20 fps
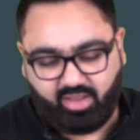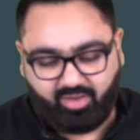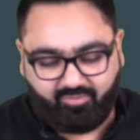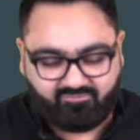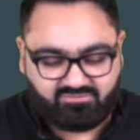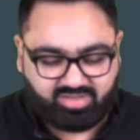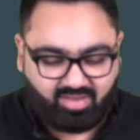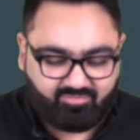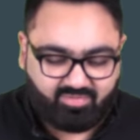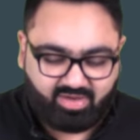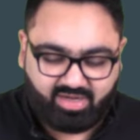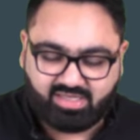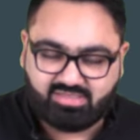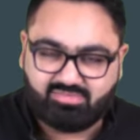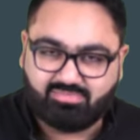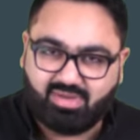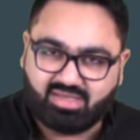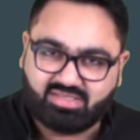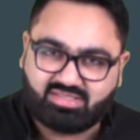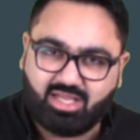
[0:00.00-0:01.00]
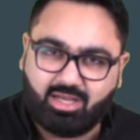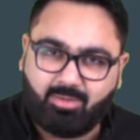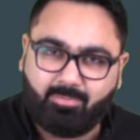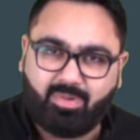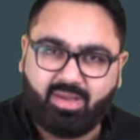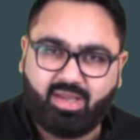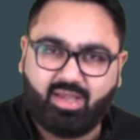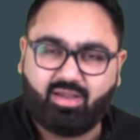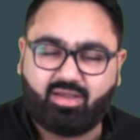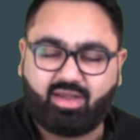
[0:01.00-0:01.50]
If someone has muscle
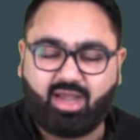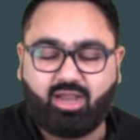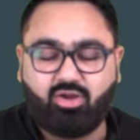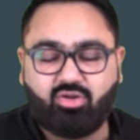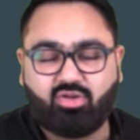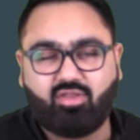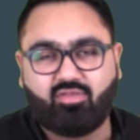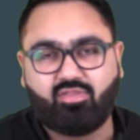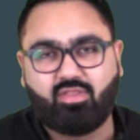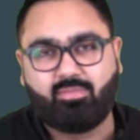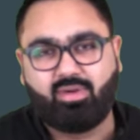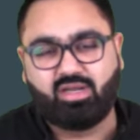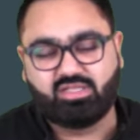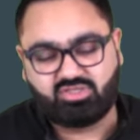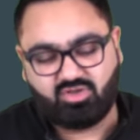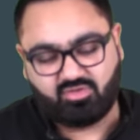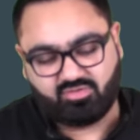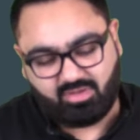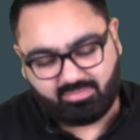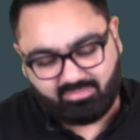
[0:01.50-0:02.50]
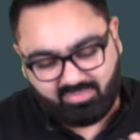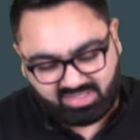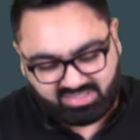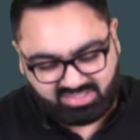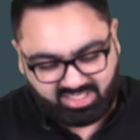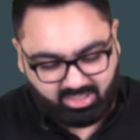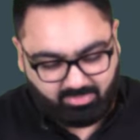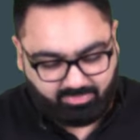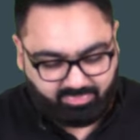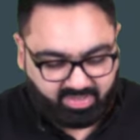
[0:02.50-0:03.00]
pain, try to give them medicine of the
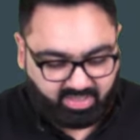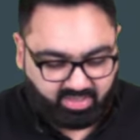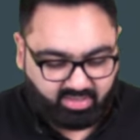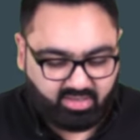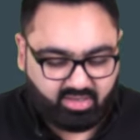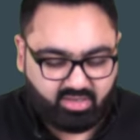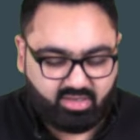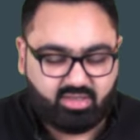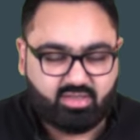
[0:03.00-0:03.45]
muscle pain.